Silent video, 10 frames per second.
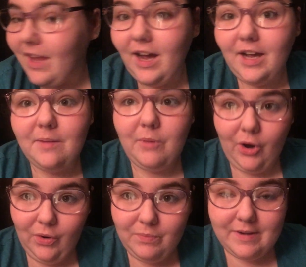I am
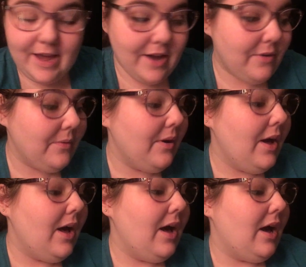home now.
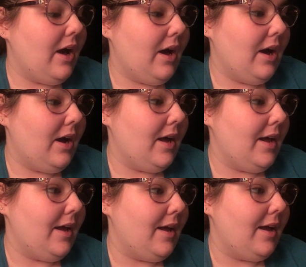
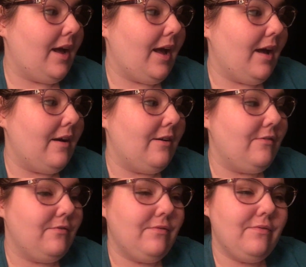I
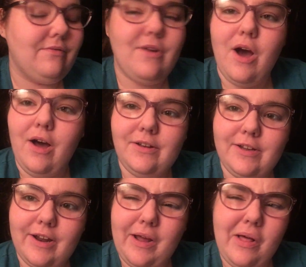have not
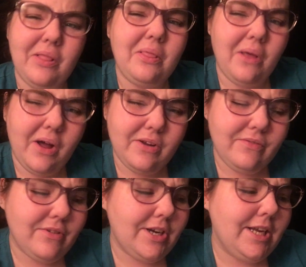done a lot
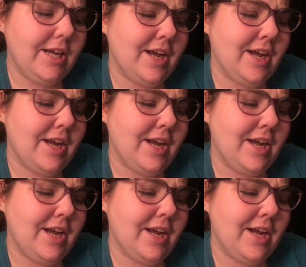of reading.